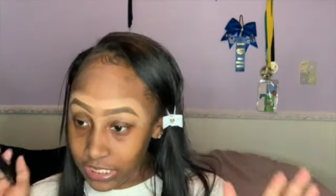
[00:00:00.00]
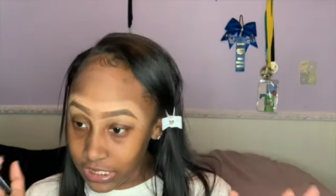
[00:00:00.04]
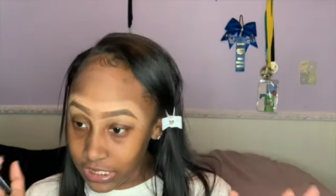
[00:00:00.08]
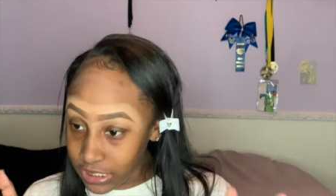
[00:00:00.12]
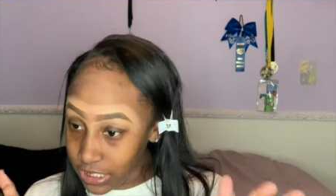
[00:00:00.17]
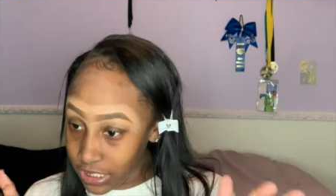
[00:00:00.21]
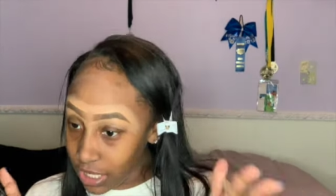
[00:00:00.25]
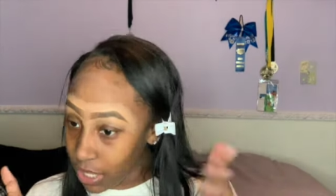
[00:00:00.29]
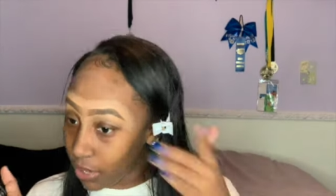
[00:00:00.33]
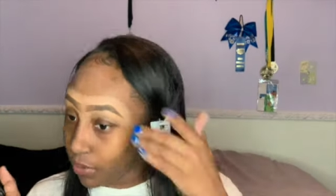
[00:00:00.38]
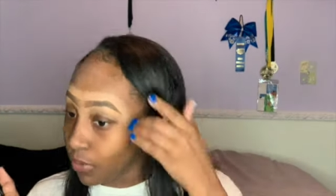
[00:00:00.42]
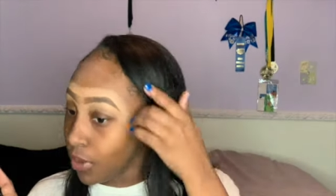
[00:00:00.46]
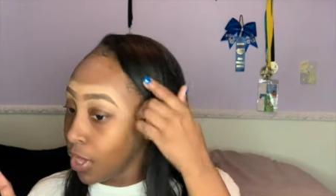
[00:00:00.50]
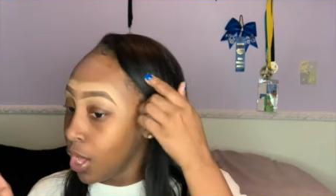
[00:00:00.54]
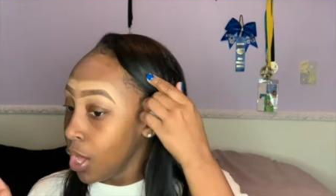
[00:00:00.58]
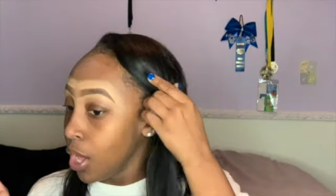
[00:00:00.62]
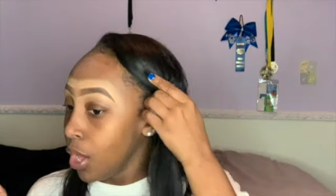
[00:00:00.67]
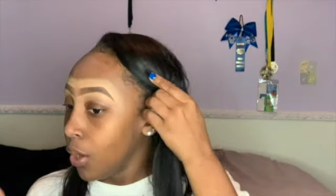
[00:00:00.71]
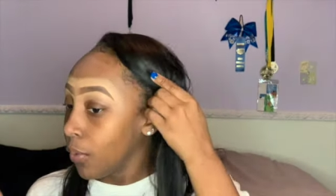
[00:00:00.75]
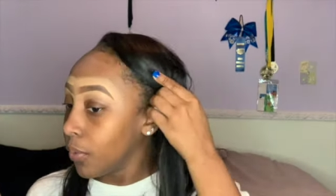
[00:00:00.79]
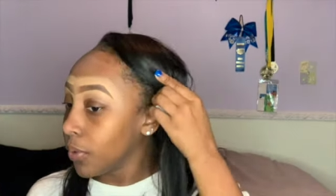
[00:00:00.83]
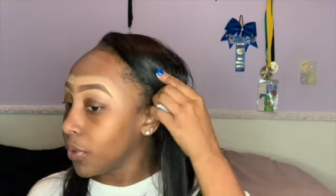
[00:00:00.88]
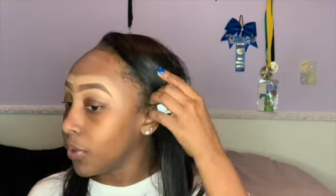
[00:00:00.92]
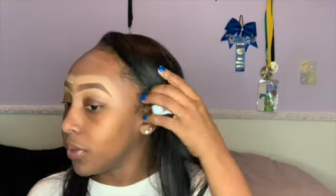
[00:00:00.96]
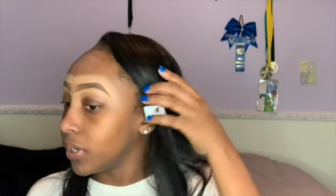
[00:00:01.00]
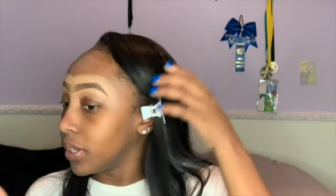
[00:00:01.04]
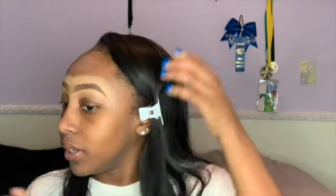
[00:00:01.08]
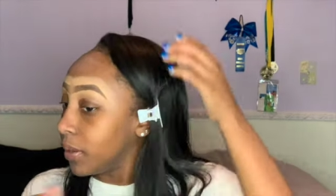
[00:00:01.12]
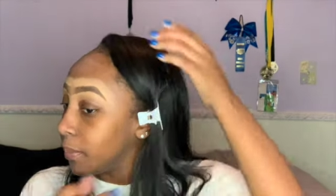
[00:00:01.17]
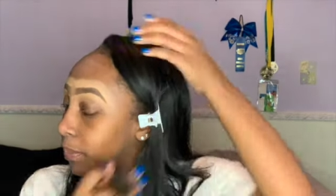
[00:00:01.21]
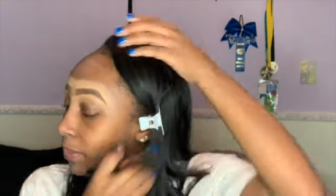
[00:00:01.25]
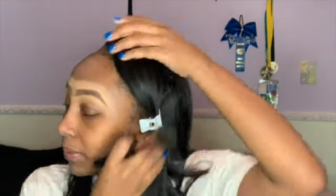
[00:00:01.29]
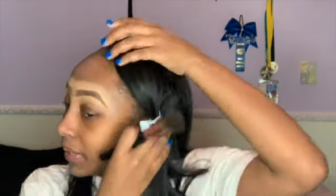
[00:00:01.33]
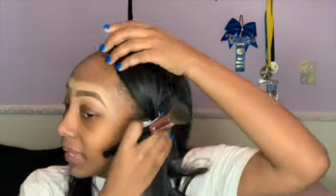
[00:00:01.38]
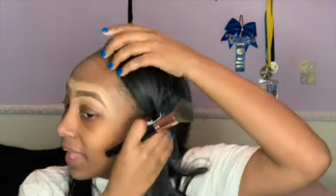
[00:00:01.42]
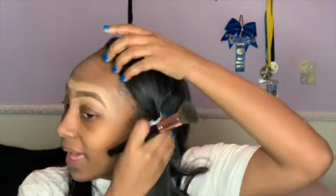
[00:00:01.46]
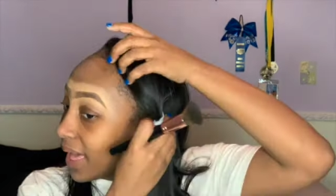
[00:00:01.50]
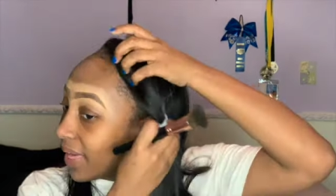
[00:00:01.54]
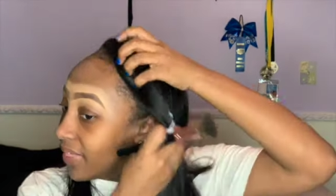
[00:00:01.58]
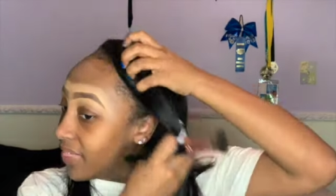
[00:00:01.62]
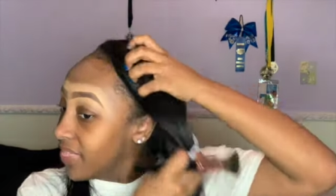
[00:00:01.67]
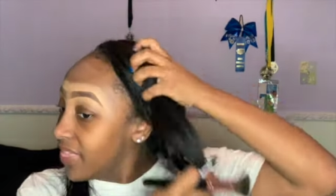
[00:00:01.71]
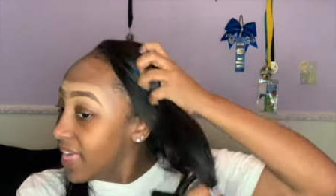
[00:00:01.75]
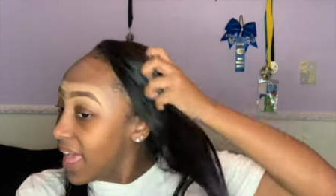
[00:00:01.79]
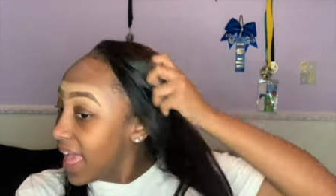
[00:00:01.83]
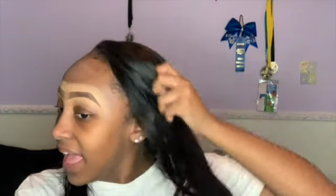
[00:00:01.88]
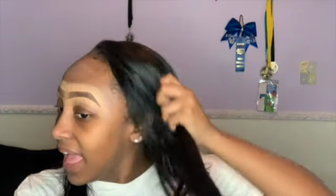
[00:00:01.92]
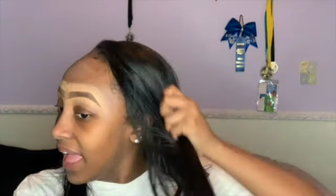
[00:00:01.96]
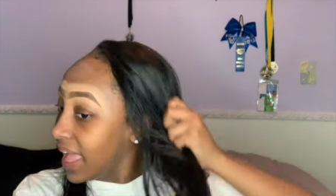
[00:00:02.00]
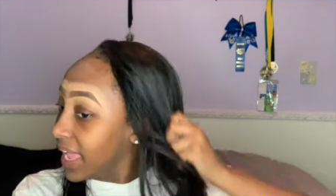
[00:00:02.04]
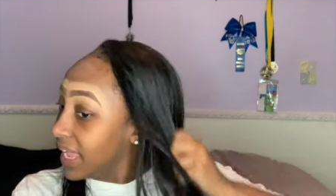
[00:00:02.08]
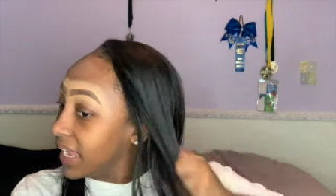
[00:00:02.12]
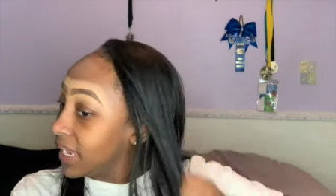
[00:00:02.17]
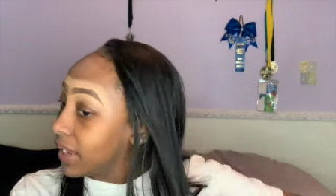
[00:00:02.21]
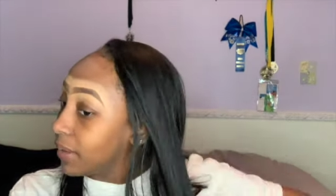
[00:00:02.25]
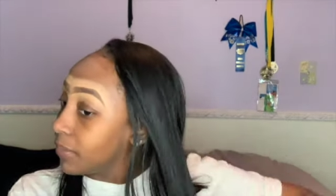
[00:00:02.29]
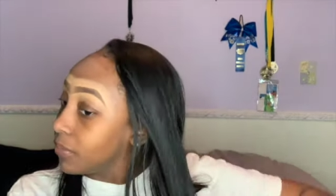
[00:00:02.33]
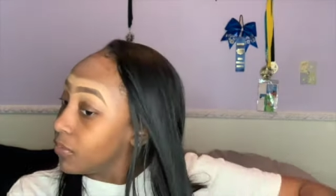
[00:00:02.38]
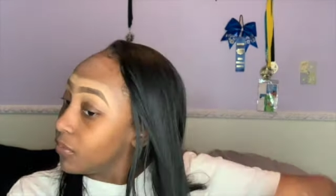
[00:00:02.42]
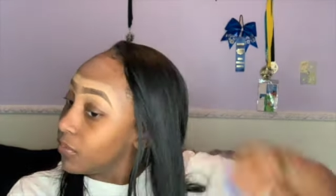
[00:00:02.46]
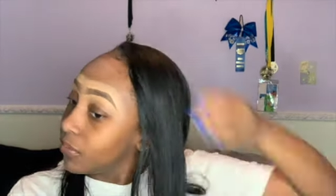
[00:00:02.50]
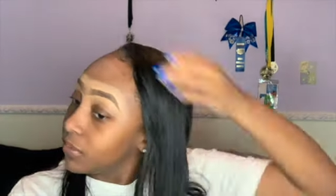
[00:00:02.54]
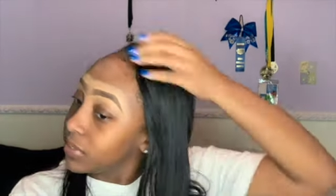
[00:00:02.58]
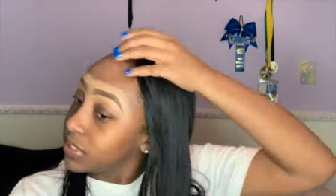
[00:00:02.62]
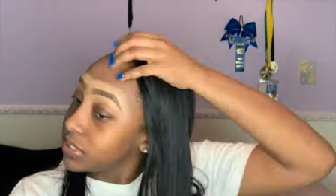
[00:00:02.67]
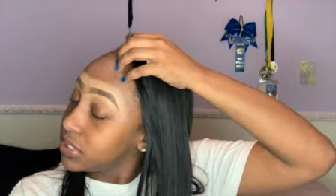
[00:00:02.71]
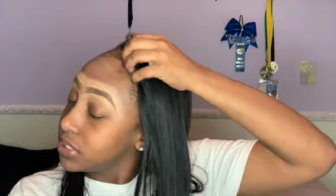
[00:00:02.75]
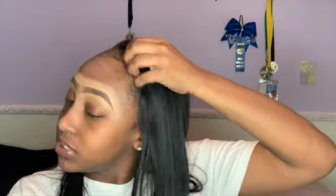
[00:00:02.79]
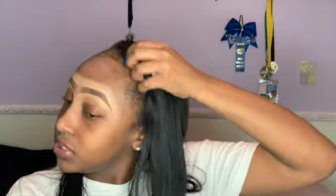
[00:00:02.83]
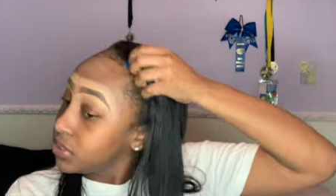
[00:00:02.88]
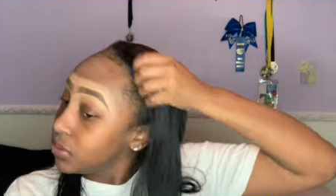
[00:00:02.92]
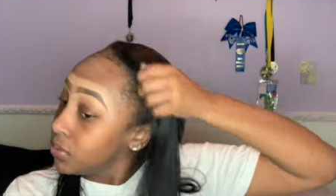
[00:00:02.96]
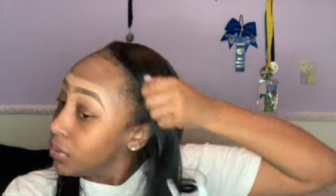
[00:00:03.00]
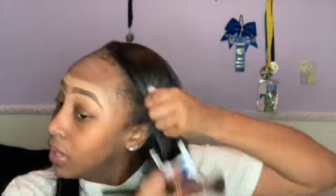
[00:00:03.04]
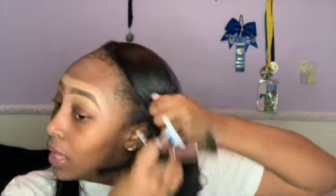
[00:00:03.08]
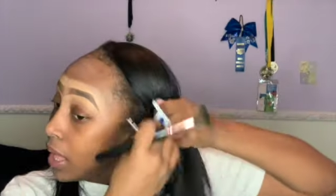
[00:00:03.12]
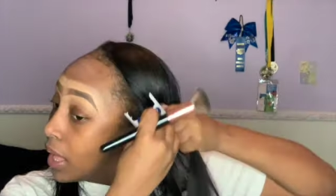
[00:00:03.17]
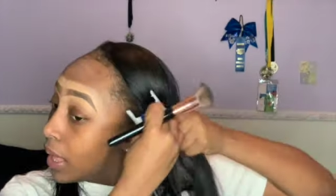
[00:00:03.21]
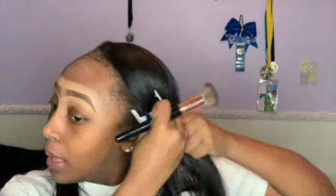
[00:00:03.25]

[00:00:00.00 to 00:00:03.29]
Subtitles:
So we're going to apply that, and I'm going to